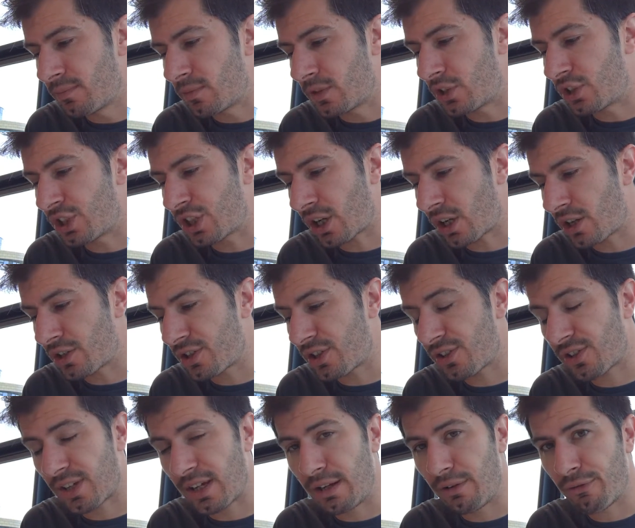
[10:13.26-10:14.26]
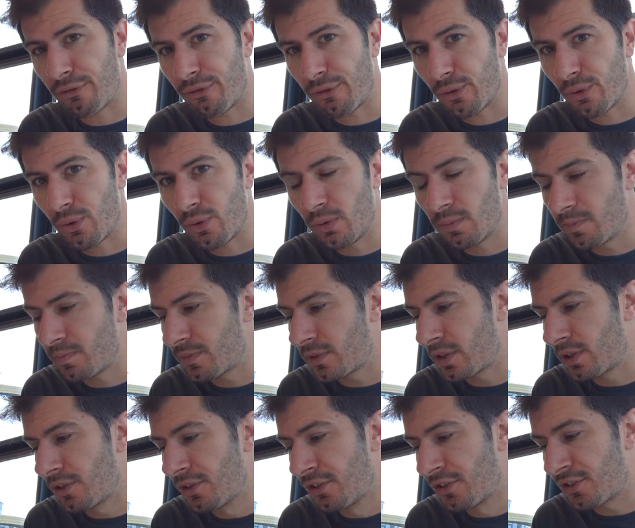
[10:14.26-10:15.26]
The charges in full
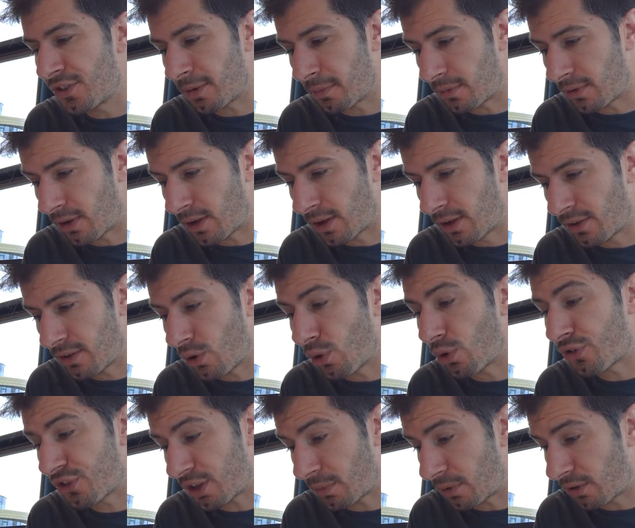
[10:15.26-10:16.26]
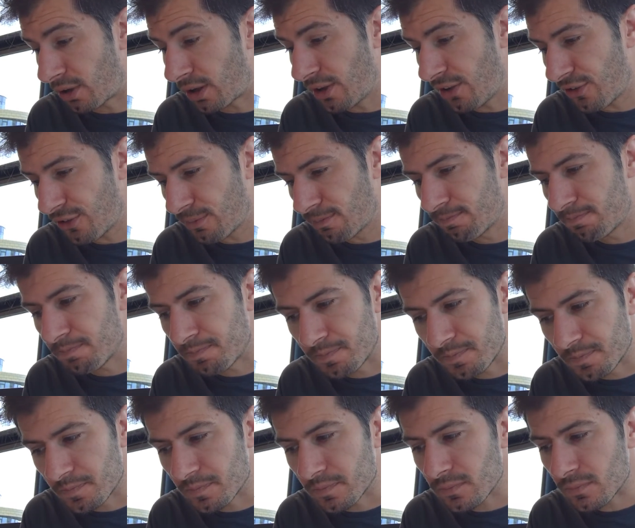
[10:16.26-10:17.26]
summarised.
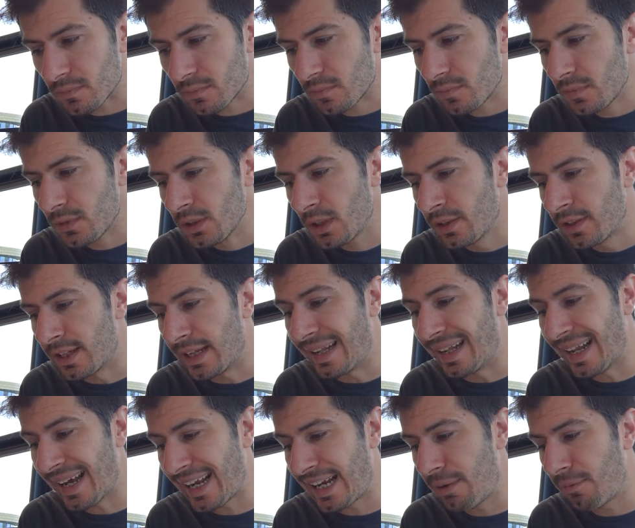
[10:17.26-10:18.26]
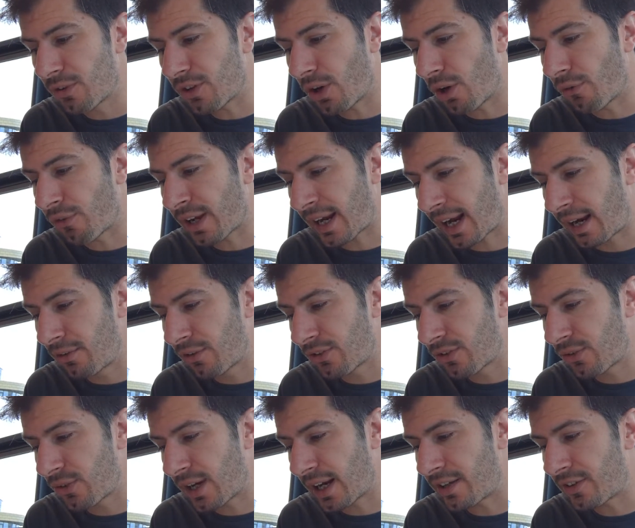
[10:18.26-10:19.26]
The names of
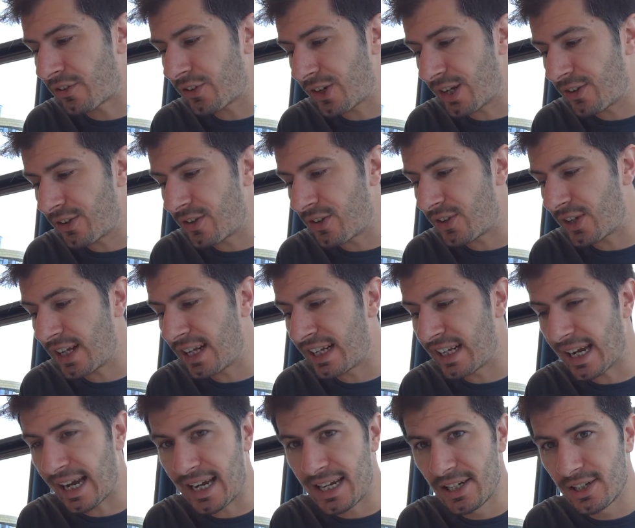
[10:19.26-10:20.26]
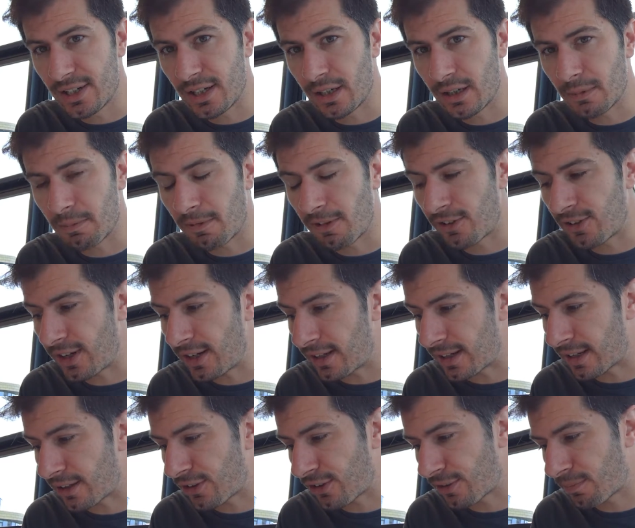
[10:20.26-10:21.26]
counsel and solicitors engaged in the
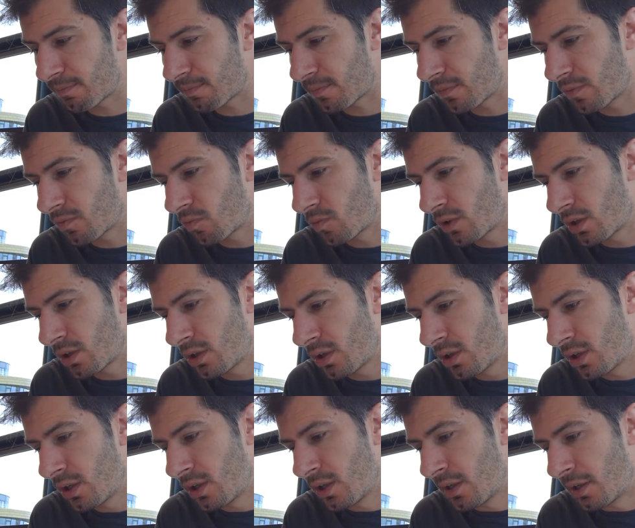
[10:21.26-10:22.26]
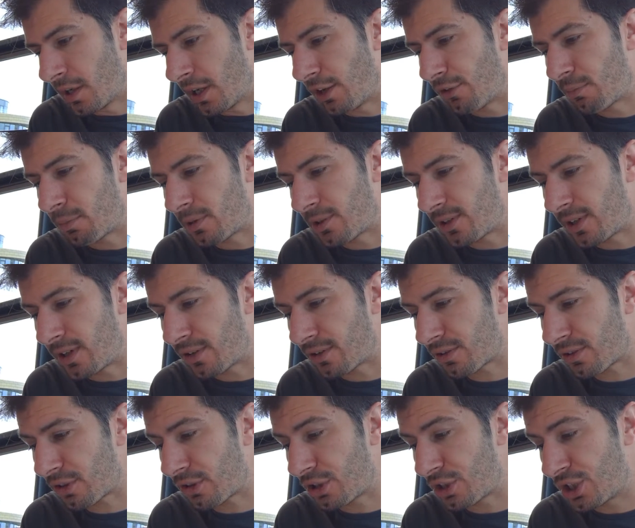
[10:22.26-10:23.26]
proceedings. If
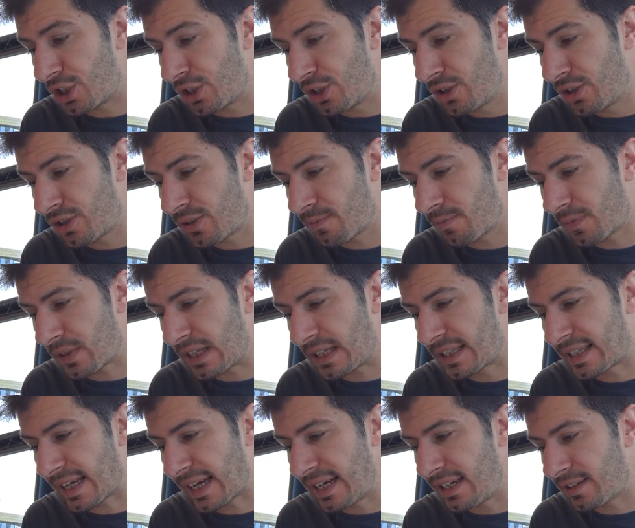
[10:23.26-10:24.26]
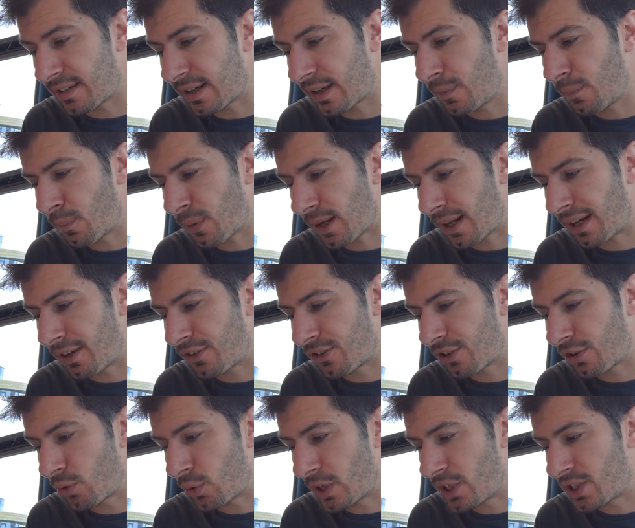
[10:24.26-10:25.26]
proceedings are adjourned, the date and place
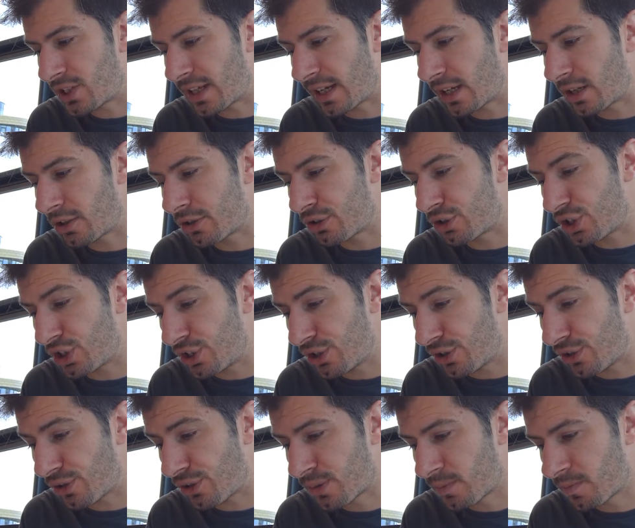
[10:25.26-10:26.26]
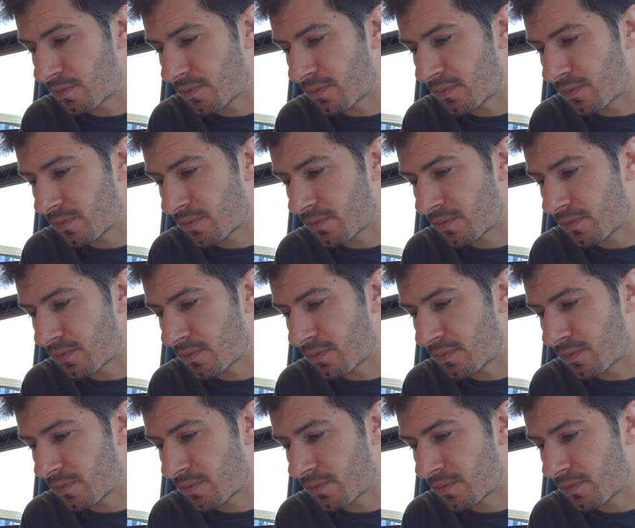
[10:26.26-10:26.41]
to which they are adjourned.